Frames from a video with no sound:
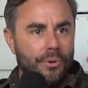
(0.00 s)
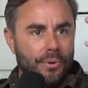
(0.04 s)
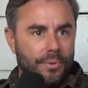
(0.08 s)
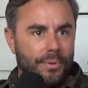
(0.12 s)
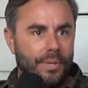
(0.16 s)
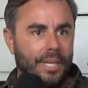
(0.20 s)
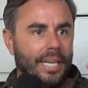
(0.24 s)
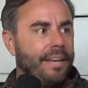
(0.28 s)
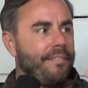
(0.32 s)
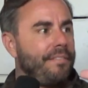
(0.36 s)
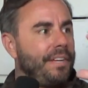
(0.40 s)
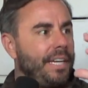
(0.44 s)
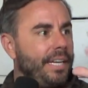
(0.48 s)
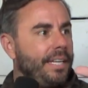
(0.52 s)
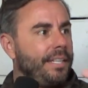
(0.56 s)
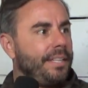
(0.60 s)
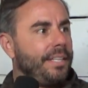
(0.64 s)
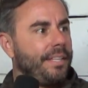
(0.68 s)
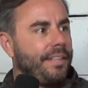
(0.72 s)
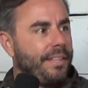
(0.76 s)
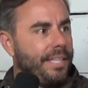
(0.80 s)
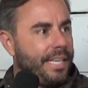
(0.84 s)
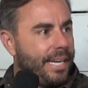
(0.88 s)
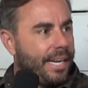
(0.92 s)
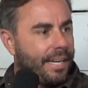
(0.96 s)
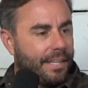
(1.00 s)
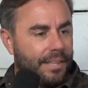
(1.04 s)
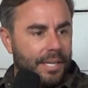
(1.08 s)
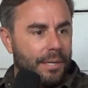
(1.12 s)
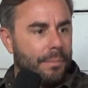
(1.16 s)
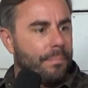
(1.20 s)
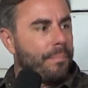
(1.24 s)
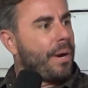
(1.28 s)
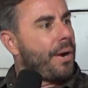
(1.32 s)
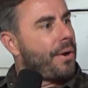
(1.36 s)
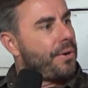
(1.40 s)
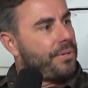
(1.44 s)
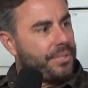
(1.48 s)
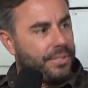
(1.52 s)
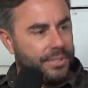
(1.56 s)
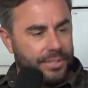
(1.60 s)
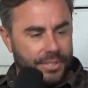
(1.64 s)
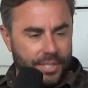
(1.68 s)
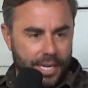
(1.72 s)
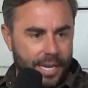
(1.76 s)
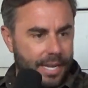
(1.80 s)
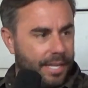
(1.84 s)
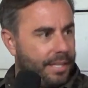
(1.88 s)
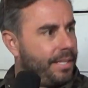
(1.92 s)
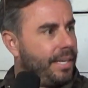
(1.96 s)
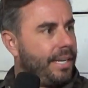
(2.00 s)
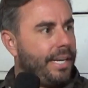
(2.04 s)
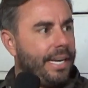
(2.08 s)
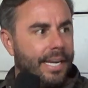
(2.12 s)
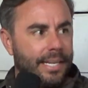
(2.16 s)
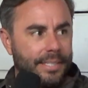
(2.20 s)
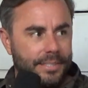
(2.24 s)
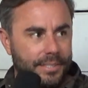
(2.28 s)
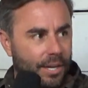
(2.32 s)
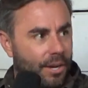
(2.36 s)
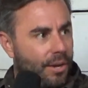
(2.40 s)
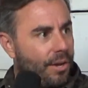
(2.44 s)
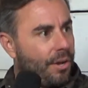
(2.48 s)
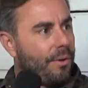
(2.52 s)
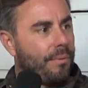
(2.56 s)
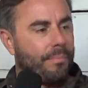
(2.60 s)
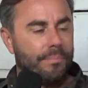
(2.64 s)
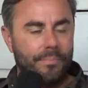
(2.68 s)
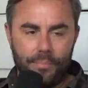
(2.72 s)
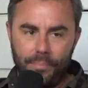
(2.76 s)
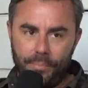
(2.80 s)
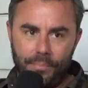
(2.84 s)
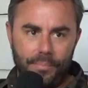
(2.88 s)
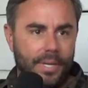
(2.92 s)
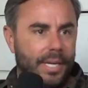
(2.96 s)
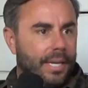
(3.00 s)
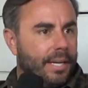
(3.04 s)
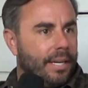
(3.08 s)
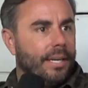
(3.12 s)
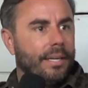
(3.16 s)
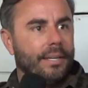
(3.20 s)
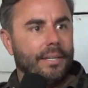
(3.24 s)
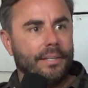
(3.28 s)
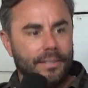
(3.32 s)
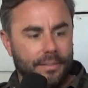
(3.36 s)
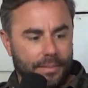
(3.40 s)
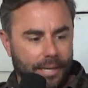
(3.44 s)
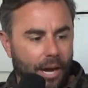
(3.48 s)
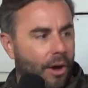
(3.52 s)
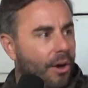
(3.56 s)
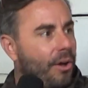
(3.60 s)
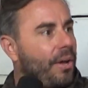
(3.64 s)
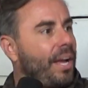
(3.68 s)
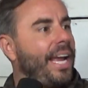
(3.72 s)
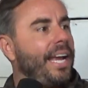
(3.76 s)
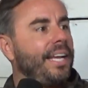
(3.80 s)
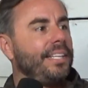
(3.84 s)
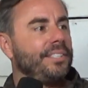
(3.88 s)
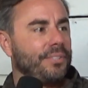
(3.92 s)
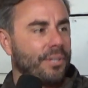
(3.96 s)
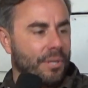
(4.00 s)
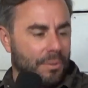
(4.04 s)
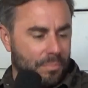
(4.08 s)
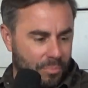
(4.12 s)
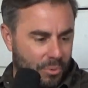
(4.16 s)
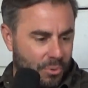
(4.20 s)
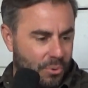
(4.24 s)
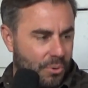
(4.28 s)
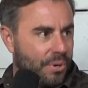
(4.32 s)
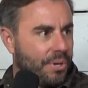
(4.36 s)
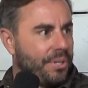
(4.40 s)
living in the thick, the emergency, it's all hands on board,